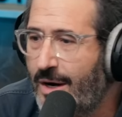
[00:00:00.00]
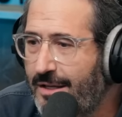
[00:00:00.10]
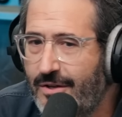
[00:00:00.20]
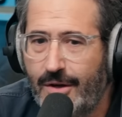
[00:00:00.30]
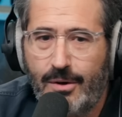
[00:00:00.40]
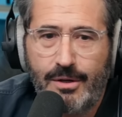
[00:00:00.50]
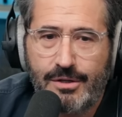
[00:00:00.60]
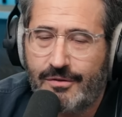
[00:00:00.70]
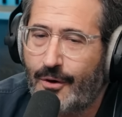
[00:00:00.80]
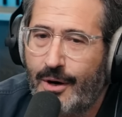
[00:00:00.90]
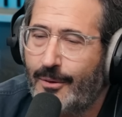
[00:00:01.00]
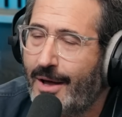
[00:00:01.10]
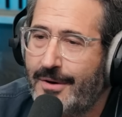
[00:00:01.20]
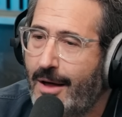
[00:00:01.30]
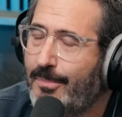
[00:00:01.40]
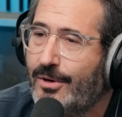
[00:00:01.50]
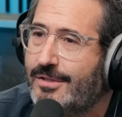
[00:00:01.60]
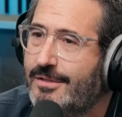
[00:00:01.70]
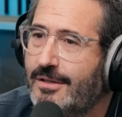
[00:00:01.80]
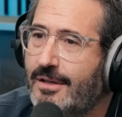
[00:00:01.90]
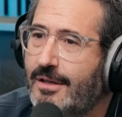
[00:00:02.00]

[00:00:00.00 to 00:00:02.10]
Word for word: 22. You're just throwing around numbers